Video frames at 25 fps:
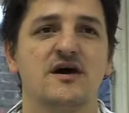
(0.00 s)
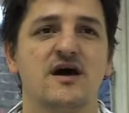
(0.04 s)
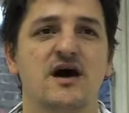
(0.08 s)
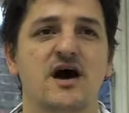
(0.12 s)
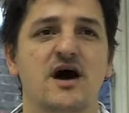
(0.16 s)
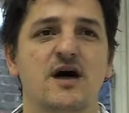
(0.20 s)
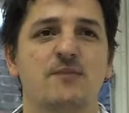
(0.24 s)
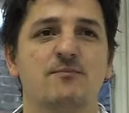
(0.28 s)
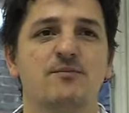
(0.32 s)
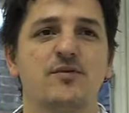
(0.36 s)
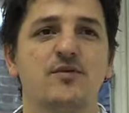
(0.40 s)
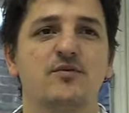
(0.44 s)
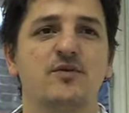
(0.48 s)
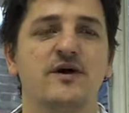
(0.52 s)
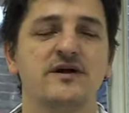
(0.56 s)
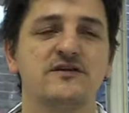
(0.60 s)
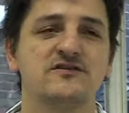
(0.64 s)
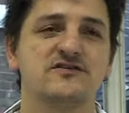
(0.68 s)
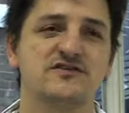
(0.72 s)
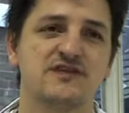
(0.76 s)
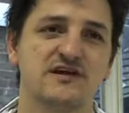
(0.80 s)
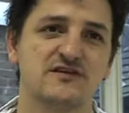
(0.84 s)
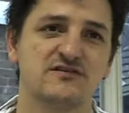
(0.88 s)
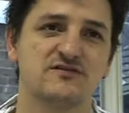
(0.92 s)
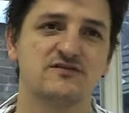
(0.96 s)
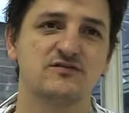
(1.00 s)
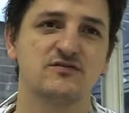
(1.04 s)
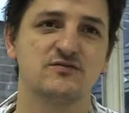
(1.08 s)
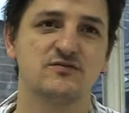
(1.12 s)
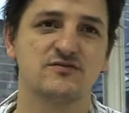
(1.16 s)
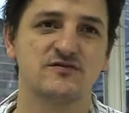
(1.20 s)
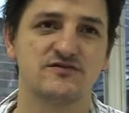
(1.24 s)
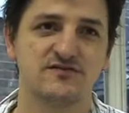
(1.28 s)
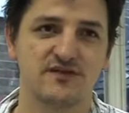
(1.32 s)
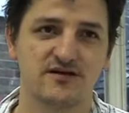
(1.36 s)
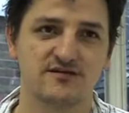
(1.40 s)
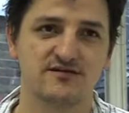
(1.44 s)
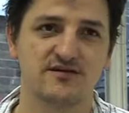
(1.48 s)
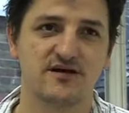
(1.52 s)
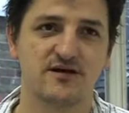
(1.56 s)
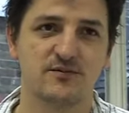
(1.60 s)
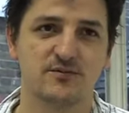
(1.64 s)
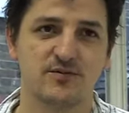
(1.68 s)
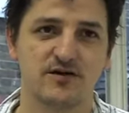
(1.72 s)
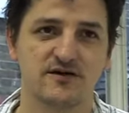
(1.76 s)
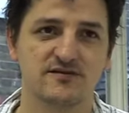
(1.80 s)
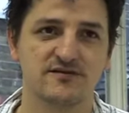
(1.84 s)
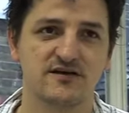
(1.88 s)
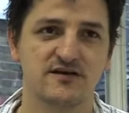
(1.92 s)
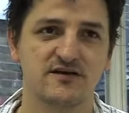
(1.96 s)
But when Transform was set up
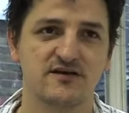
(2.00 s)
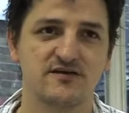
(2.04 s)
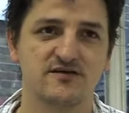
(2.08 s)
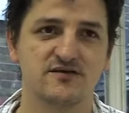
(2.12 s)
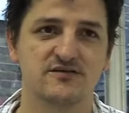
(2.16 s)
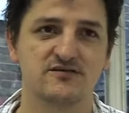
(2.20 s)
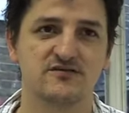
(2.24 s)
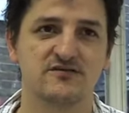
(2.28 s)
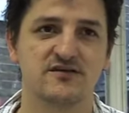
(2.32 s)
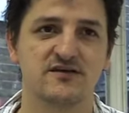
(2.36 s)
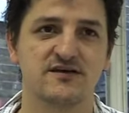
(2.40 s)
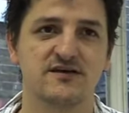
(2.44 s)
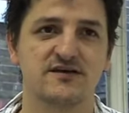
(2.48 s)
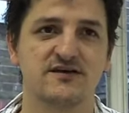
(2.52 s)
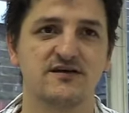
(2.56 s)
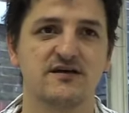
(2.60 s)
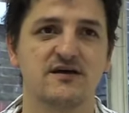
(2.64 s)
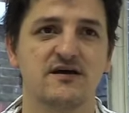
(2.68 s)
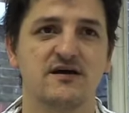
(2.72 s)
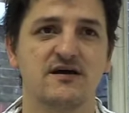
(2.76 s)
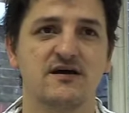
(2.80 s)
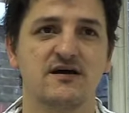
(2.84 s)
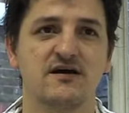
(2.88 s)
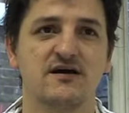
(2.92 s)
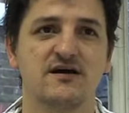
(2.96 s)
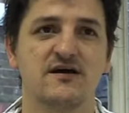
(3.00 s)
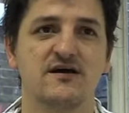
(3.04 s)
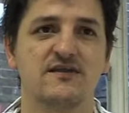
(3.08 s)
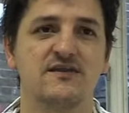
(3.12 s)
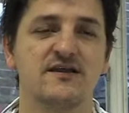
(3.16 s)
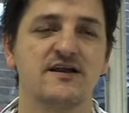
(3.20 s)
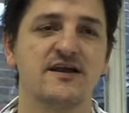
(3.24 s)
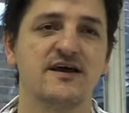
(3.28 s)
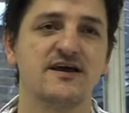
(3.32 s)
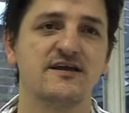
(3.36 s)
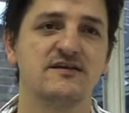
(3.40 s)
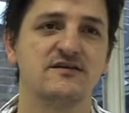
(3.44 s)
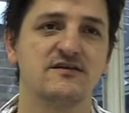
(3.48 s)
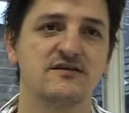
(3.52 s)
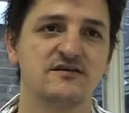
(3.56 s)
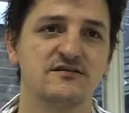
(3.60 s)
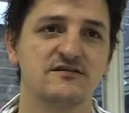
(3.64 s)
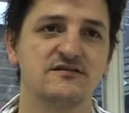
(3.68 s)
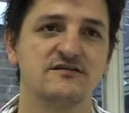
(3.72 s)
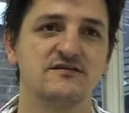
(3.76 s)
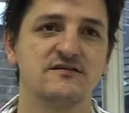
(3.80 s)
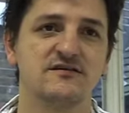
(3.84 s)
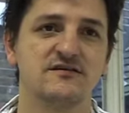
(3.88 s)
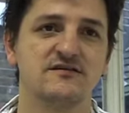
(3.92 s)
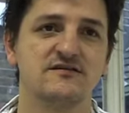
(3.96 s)
by Danny Kushlick in the late
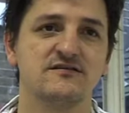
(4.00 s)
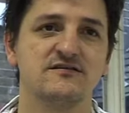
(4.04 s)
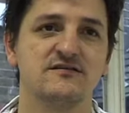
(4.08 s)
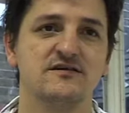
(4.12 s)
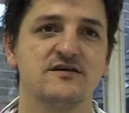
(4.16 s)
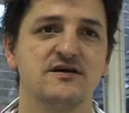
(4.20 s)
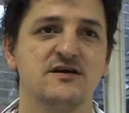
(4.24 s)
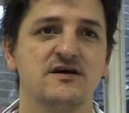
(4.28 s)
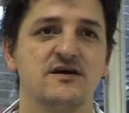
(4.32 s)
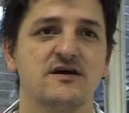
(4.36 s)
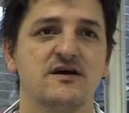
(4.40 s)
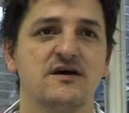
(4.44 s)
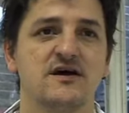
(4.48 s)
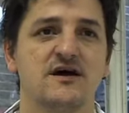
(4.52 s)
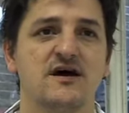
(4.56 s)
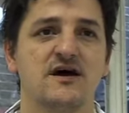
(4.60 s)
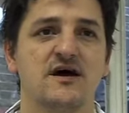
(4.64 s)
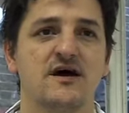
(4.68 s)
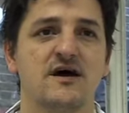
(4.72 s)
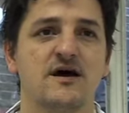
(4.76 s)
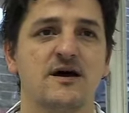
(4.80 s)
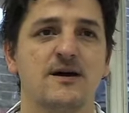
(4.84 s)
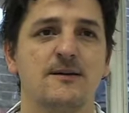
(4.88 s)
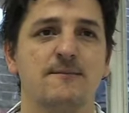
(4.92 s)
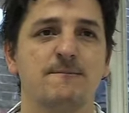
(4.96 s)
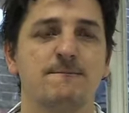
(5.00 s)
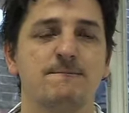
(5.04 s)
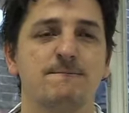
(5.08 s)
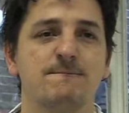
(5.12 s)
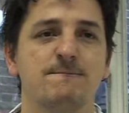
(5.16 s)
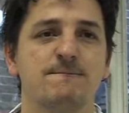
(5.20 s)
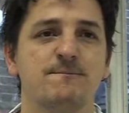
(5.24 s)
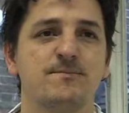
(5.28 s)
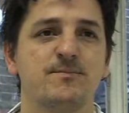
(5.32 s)
90s, I